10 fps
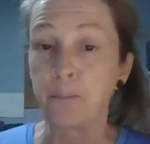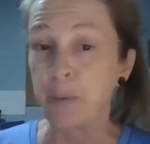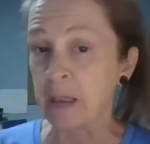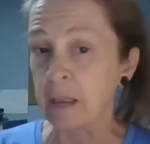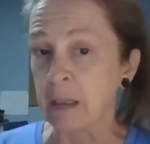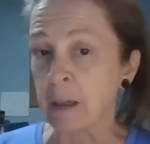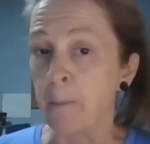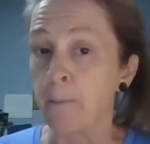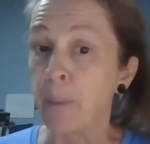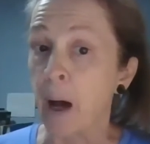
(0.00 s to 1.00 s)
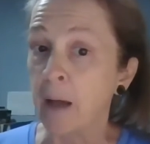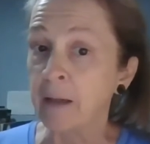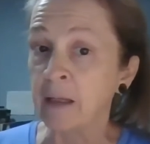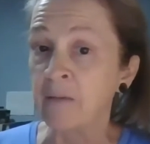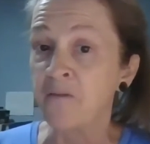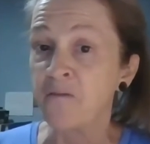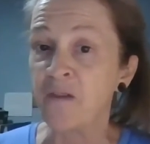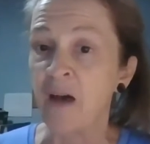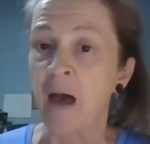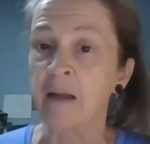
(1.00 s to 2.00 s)
B, body
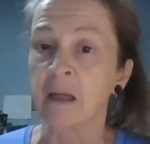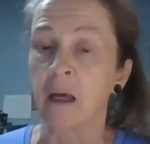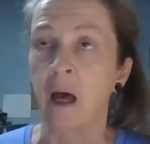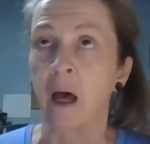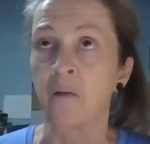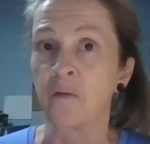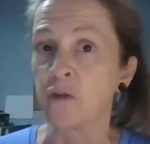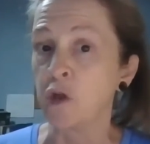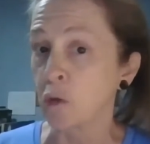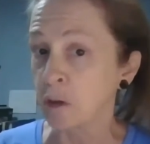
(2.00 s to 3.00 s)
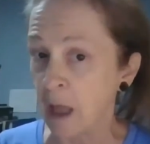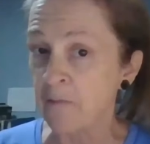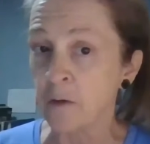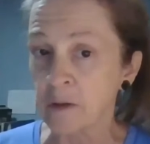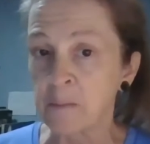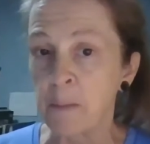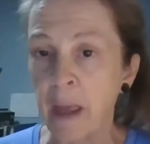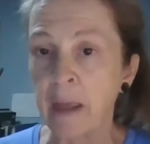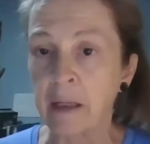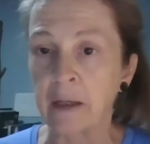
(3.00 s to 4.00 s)
fat. Your levels
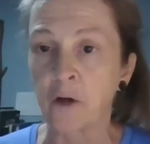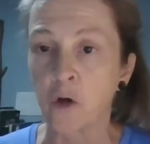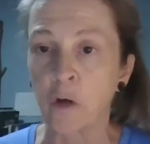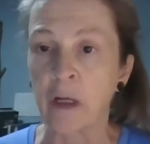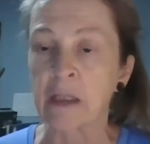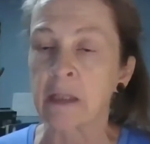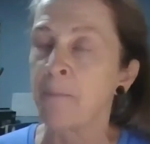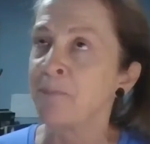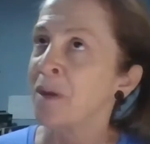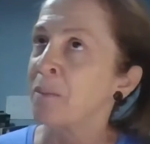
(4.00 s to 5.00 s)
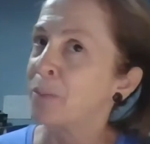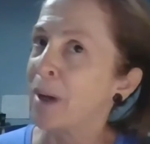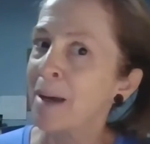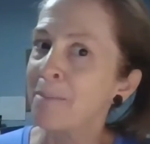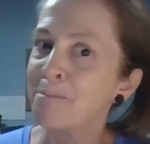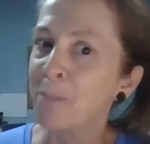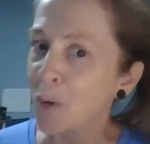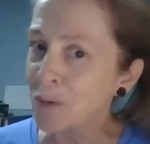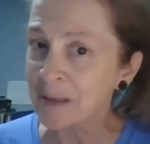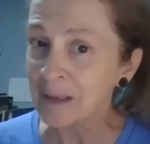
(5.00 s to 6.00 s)
may increase, but
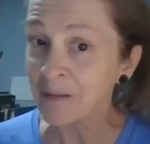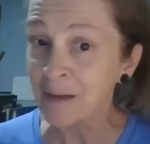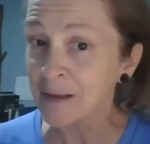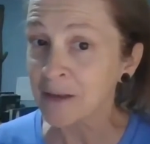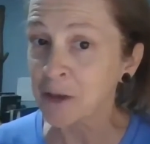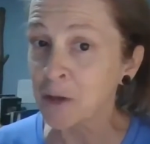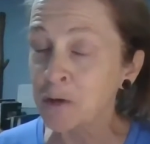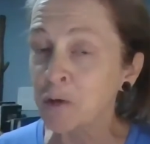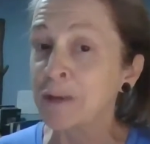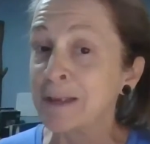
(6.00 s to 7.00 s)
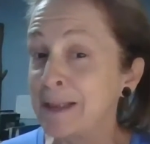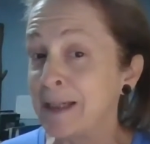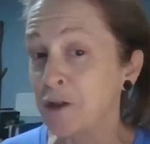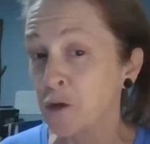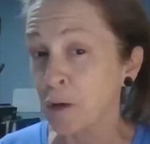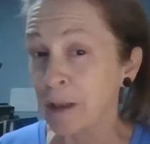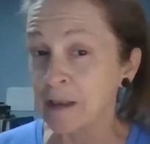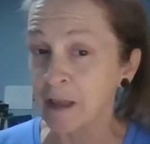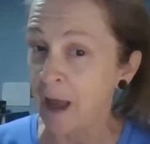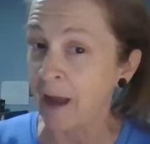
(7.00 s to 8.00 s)
mostly this is due to
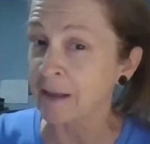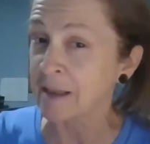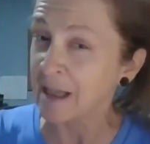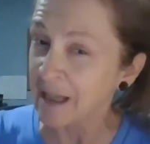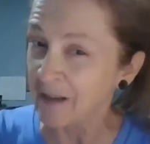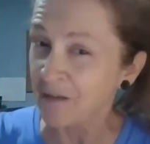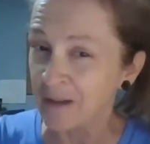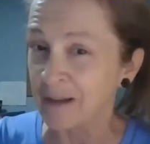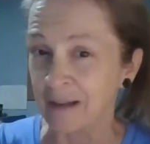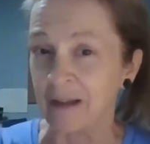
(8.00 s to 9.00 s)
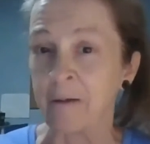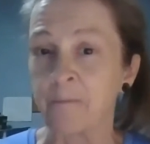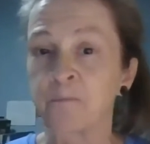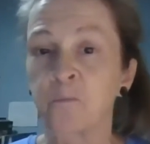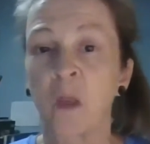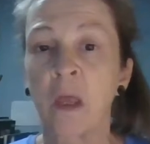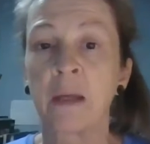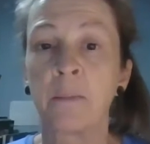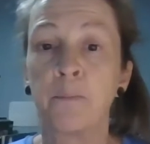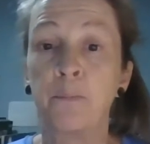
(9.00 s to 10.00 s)
decreased activity.
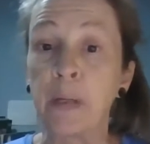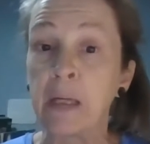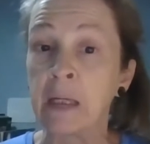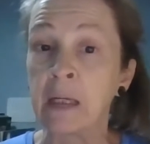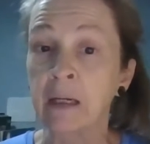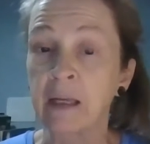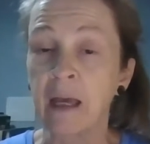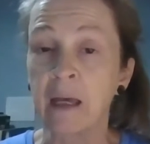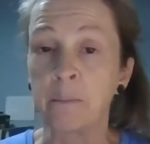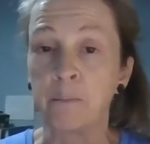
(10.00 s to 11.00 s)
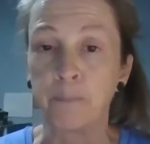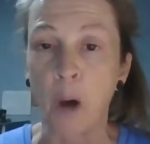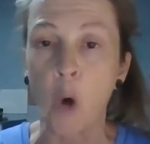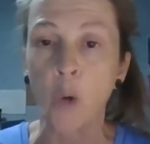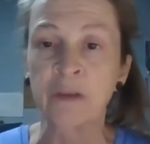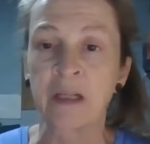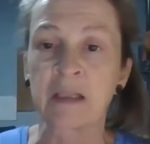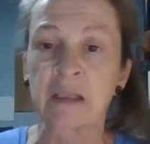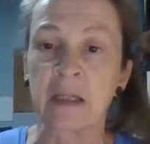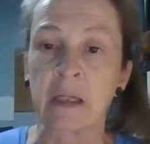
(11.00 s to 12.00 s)
B, again, bone
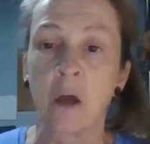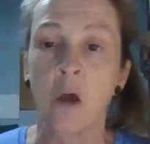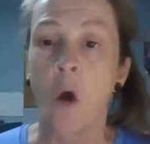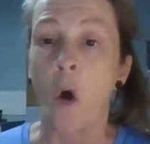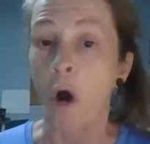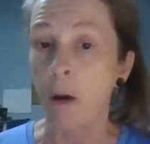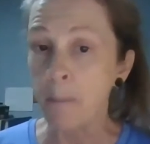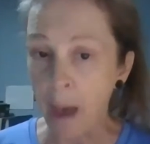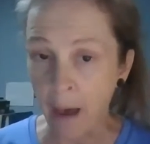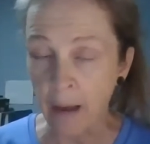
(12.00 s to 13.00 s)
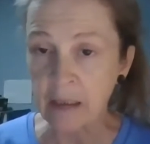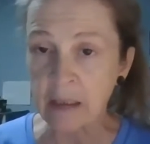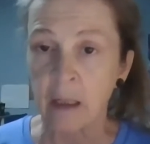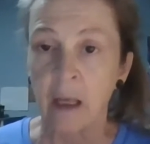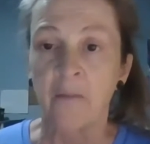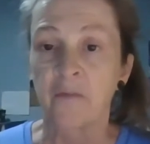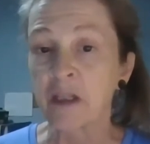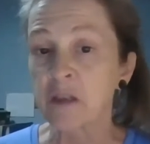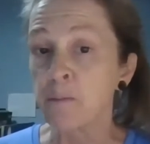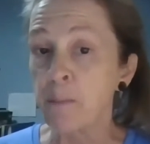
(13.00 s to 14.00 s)
density or mass.
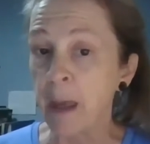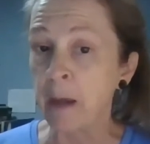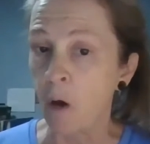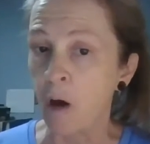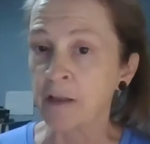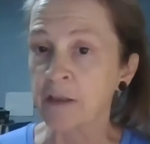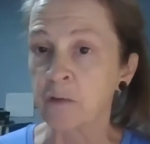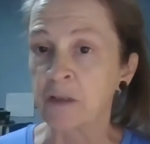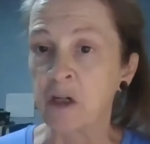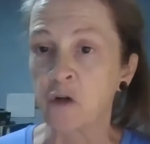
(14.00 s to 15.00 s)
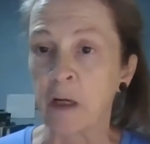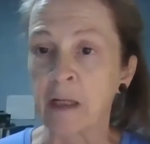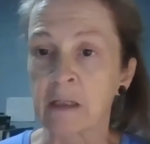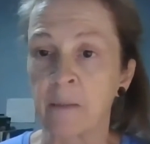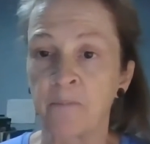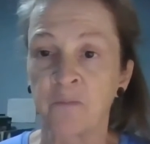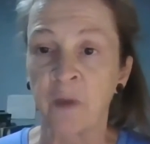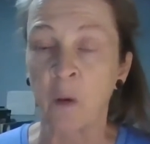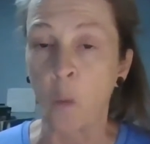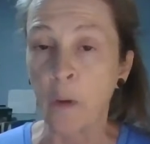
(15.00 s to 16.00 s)
This may also decrease.
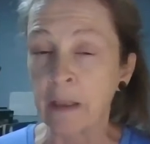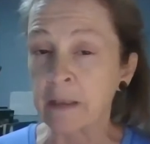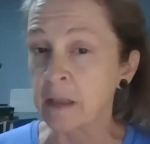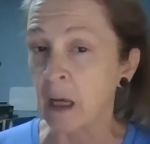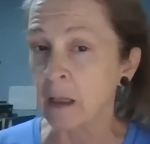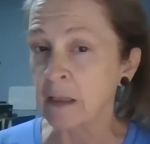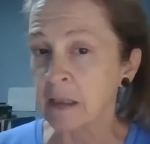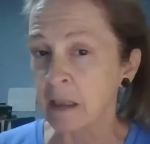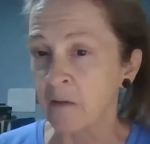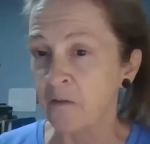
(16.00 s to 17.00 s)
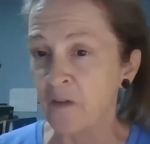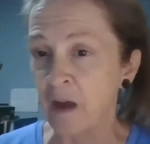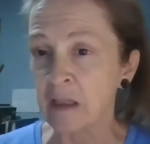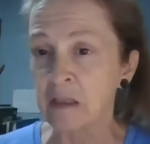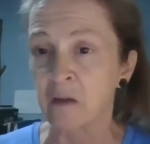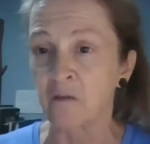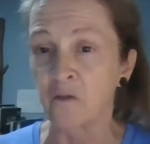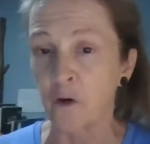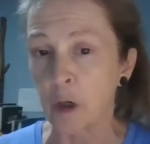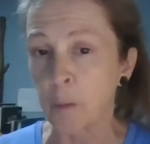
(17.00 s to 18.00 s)
When it does, it affects the
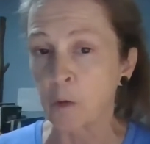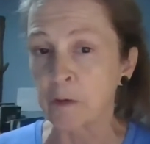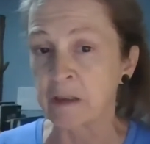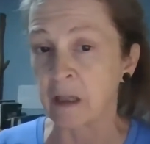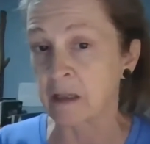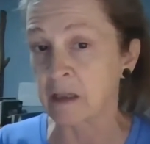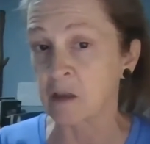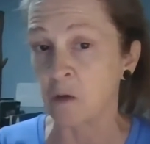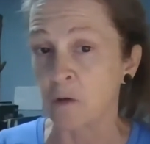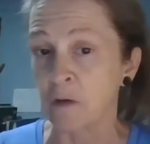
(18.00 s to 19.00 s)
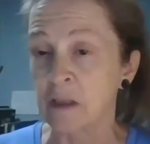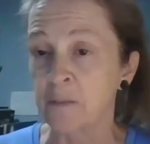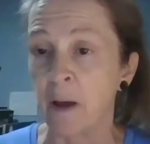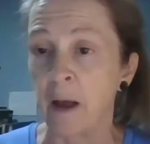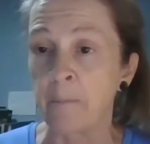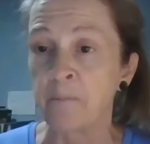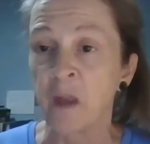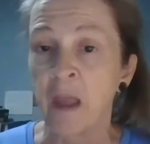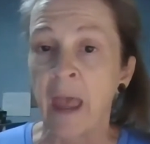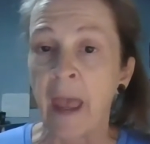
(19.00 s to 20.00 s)
vertebral discs or the spine,
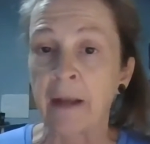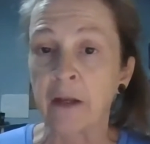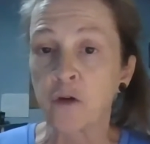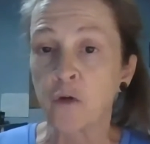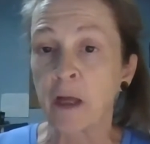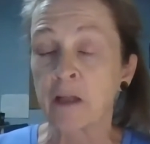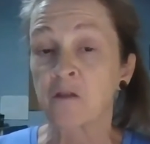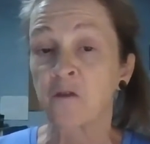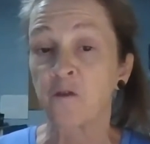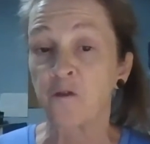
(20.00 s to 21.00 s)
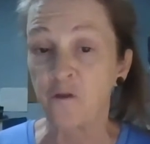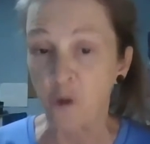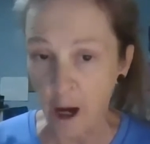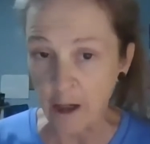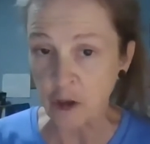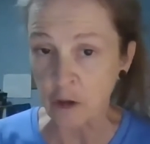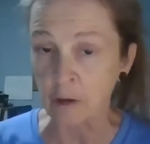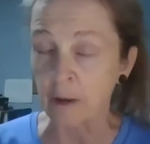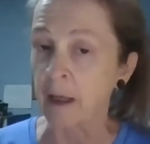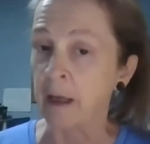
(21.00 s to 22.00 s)
and it creates
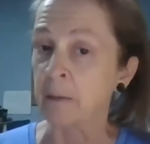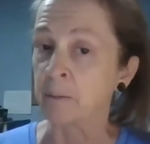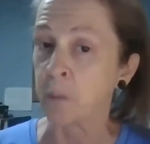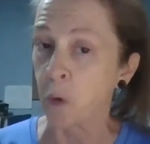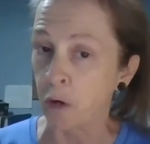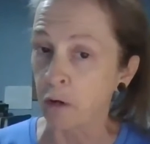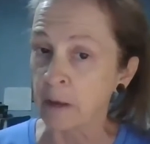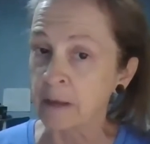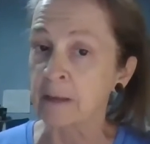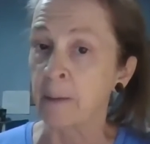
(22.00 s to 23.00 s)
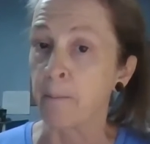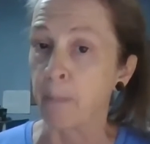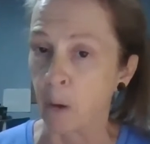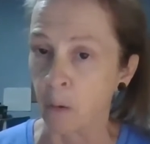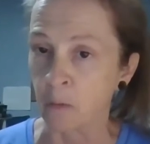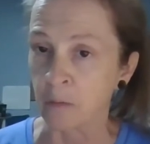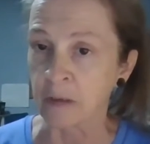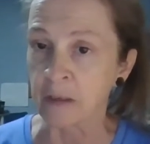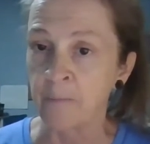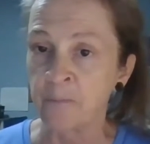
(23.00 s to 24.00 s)
fragile and porous
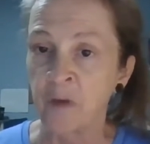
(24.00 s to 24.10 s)
bones.